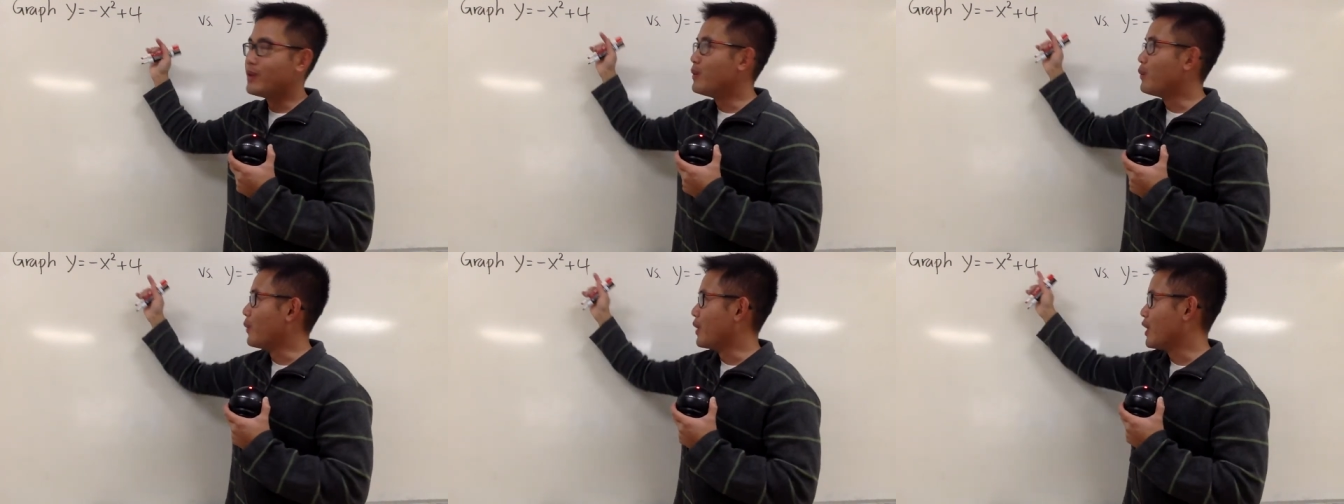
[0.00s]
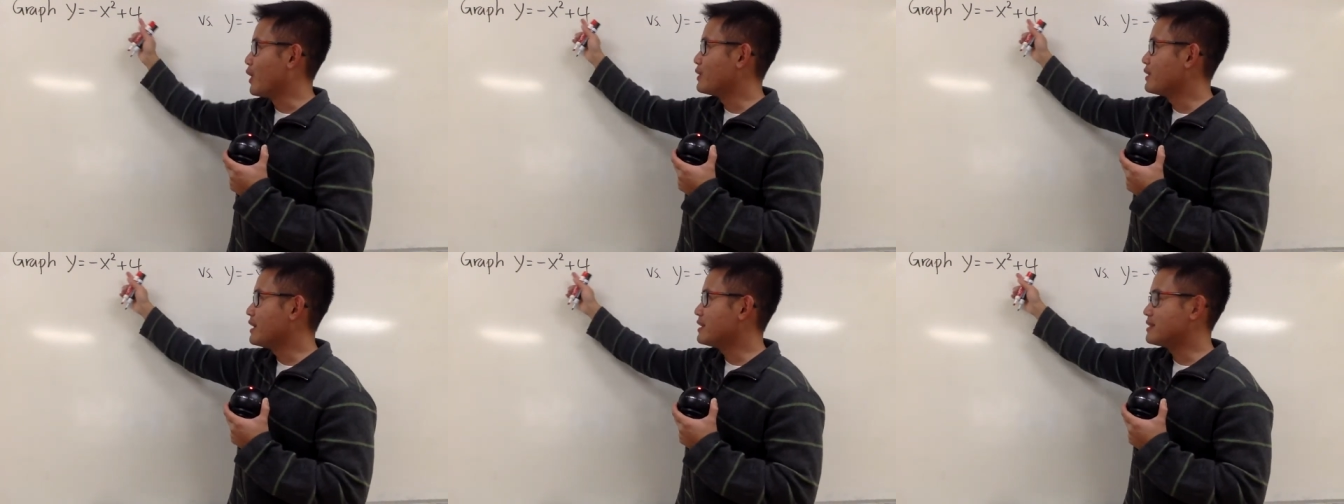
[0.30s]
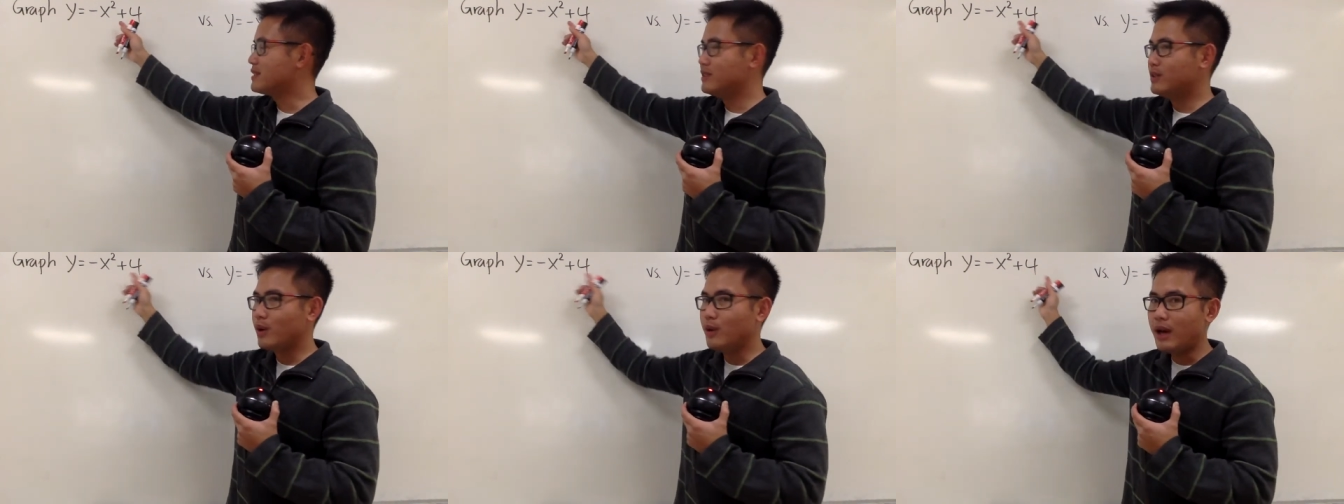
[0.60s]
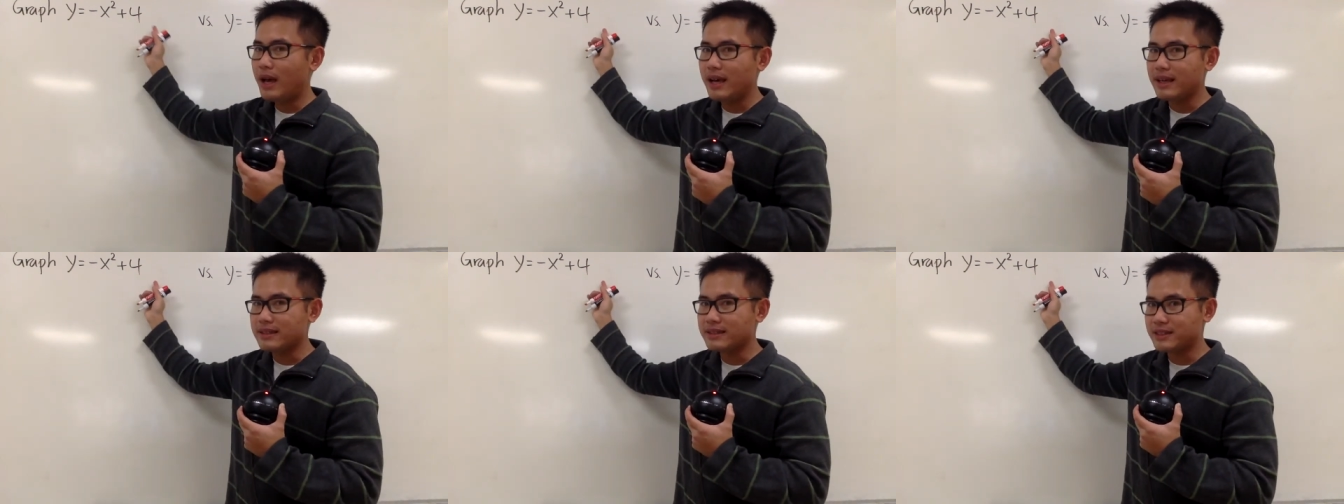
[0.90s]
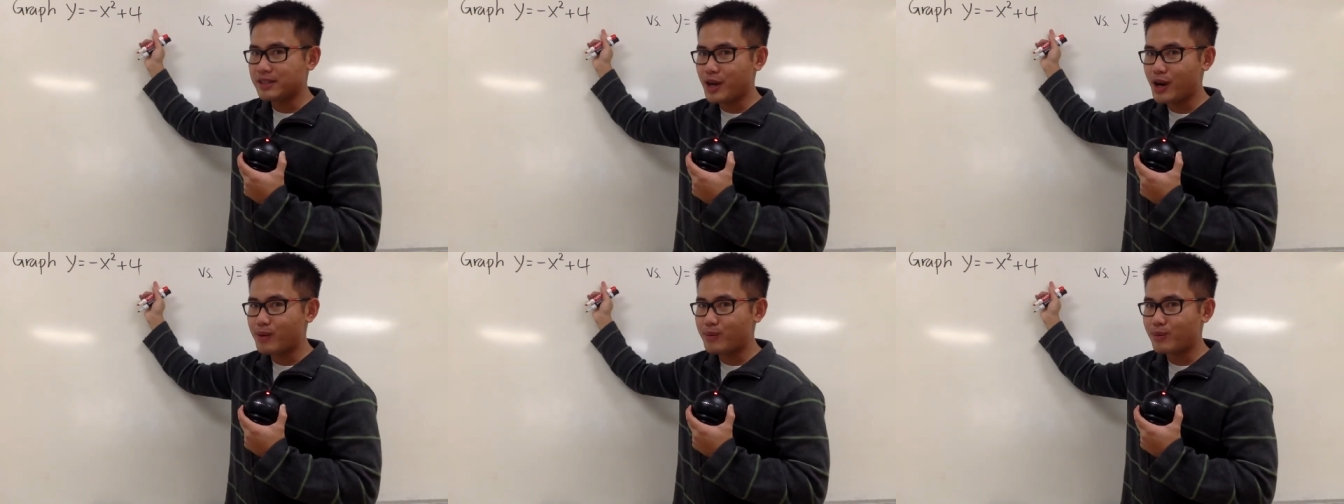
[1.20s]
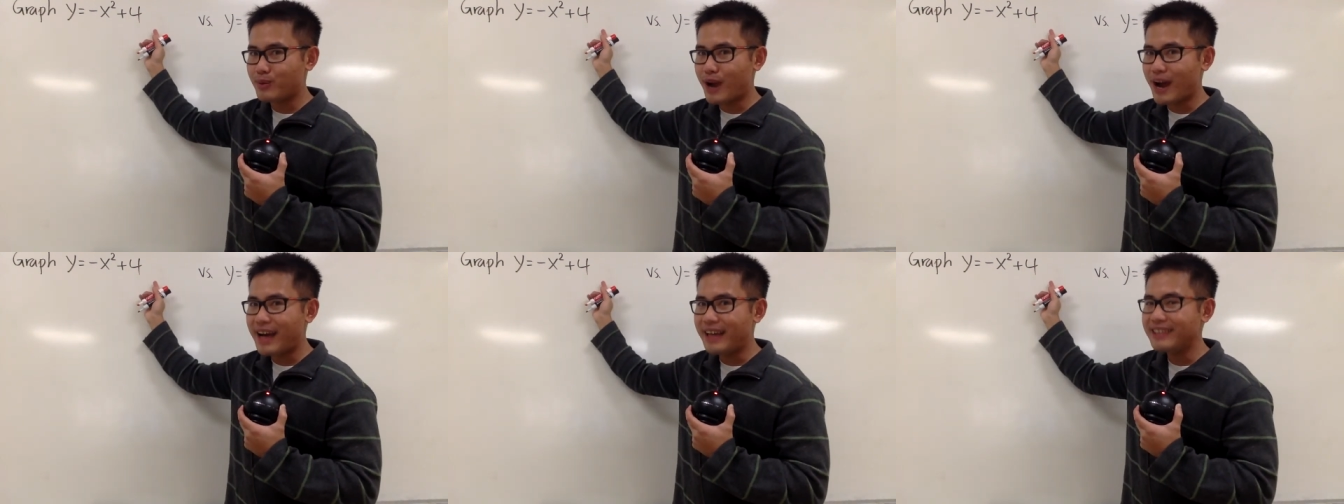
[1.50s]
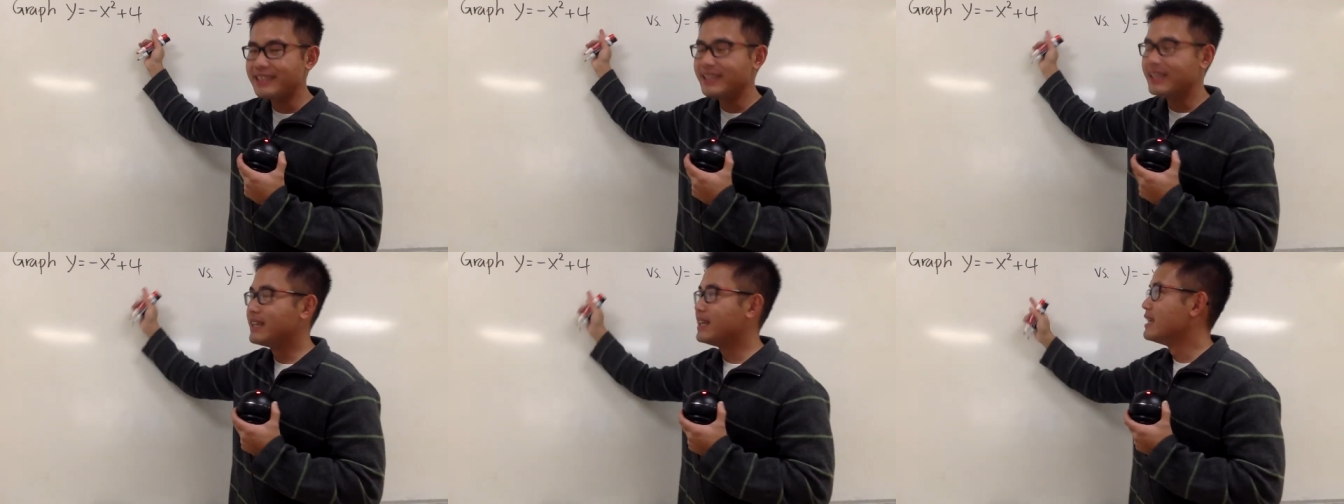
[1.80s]
Well, there's no x term,
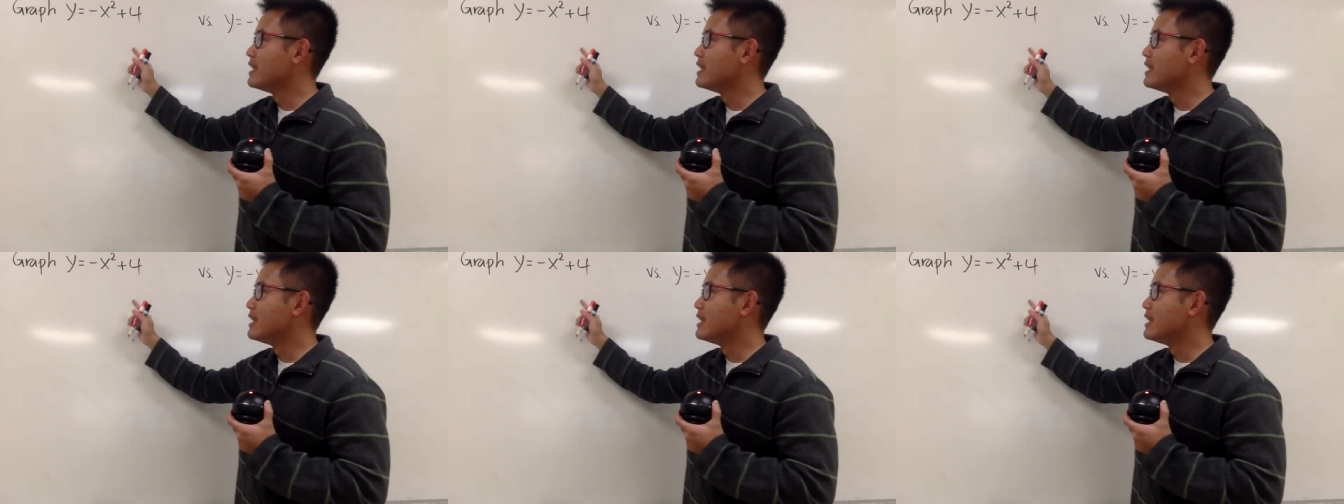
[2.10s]
right?